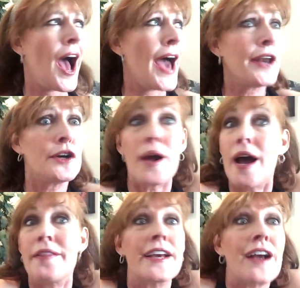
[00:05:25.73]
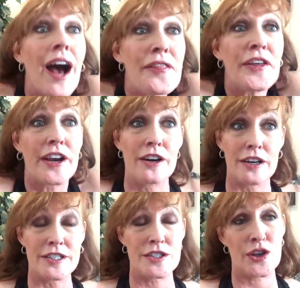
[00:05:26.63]
I don't know how they got there.
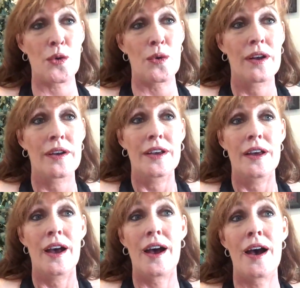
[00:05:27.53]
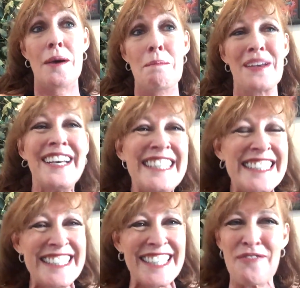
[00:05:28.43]
So
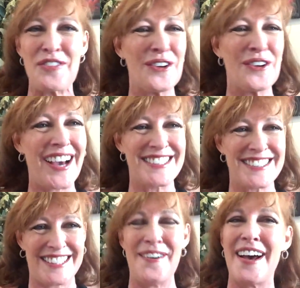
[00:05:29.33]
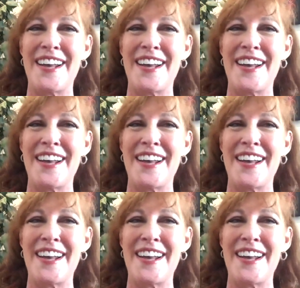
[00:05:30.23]
if you guys know how